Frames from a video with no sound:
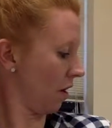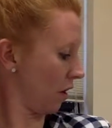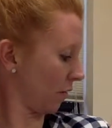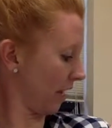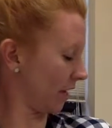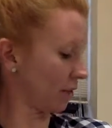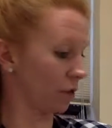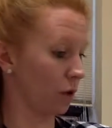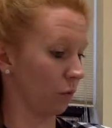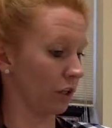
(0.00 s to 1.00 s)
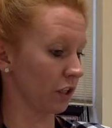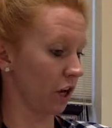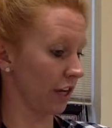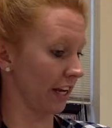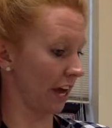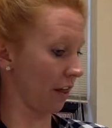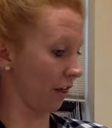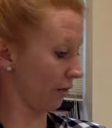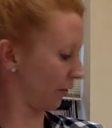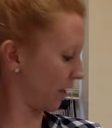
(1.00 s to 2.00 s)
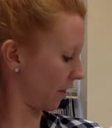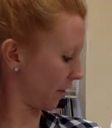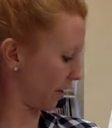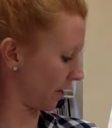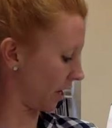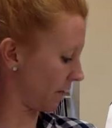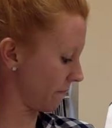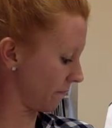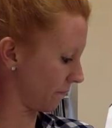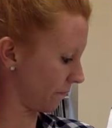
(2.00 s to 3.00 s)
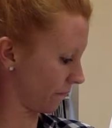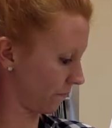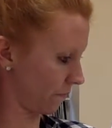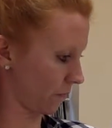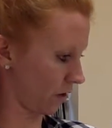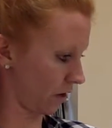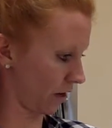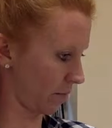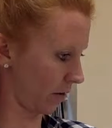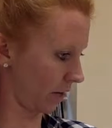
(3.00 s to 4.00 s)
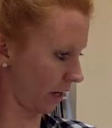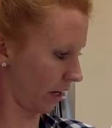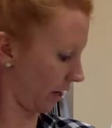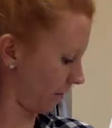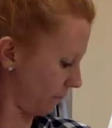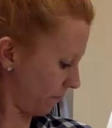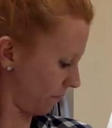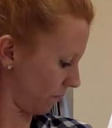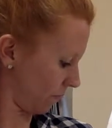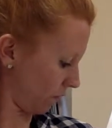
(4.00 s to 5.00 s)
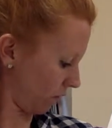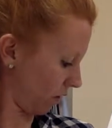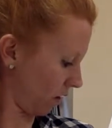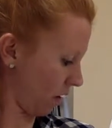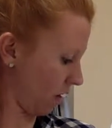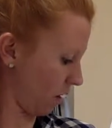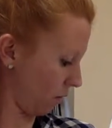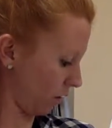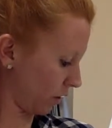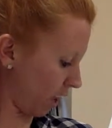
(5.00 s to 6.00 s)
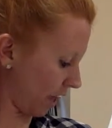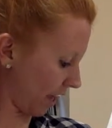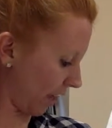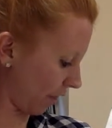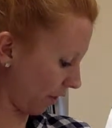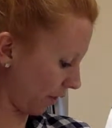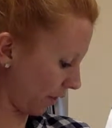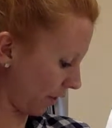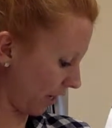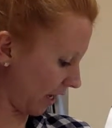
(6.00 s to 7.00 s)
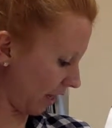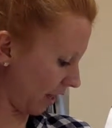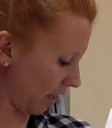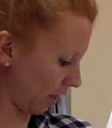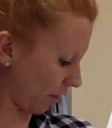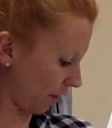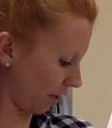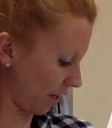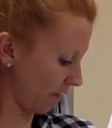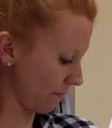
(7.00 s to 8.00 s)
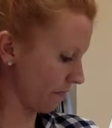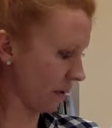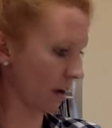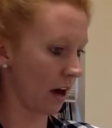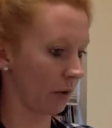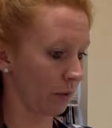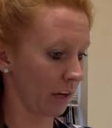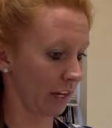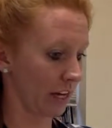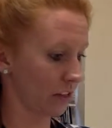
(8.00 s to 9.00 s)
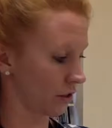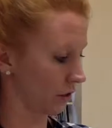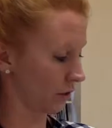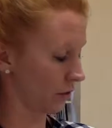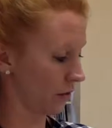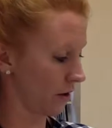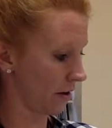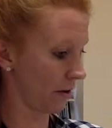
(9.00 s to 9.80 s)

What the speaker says: Okay, so we're starting at 3:30 on a number line here. We're starting at 3:30 and we want to get to